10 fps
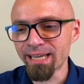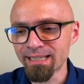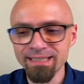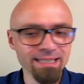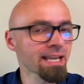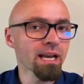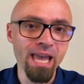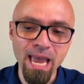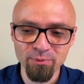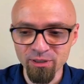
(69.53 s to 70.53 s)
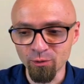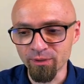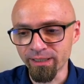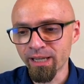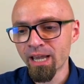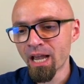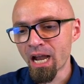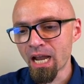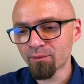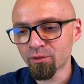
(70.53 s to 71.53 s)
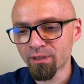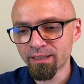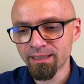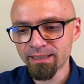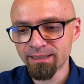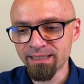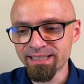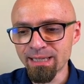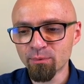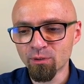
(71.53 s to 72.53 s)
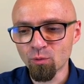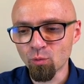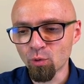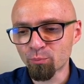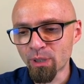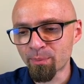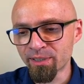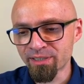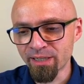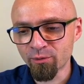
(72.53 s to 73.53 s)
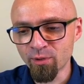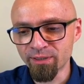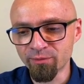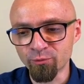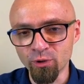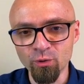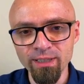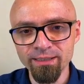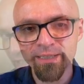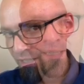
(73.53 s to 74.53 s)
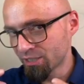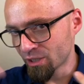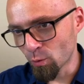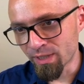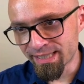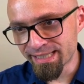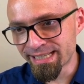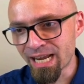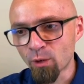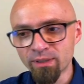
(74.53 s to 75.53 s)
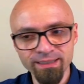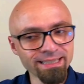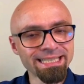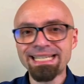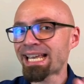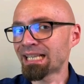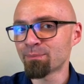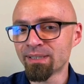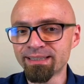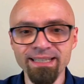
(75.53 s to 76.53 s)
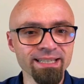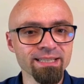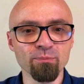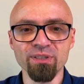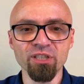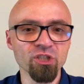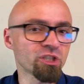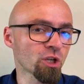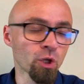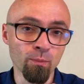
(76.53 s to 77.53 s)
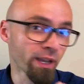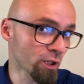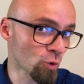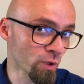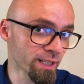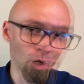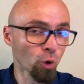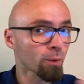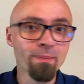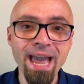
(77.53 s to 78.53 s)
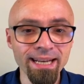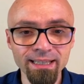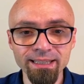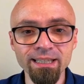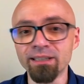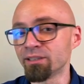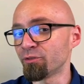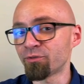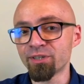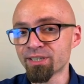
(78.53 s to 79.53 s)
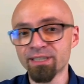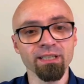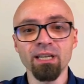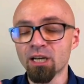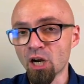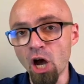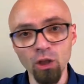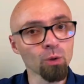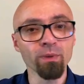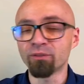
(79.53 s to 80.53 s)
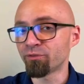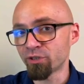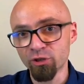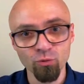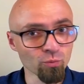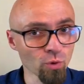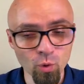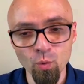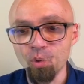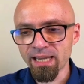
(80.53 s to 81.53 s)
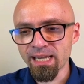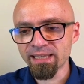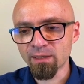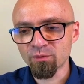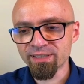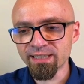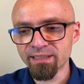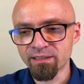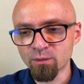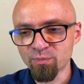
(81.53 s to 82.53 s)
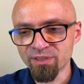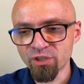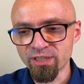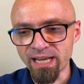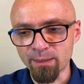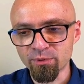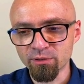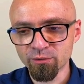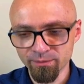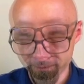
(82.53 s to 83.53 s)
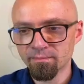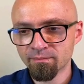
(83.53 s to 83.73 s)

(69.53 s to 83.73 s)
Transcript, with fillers: icons, absolutely. I will disable all properties I've created for grid. So you can see now that this element is positioned on my grid automatically in the first column and first row. And I will set here position absolute.